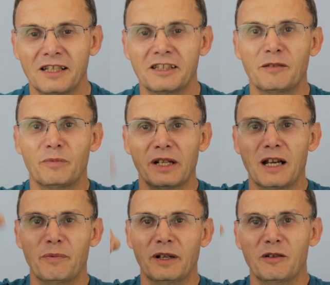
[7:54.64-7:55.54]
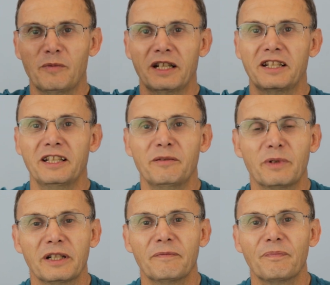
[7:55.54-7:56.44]
So I put it up a little bit
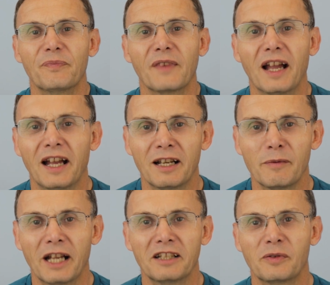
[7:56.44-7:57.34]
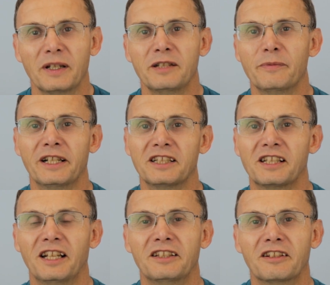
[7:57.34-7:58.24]
deeper. And about 20 minutes
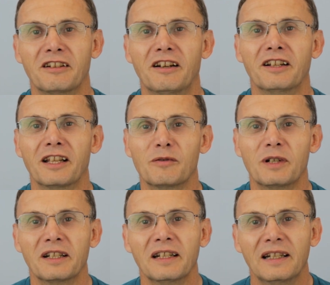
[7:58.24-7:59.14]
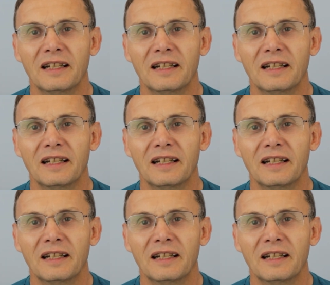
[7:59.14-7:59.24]
later, I got another one,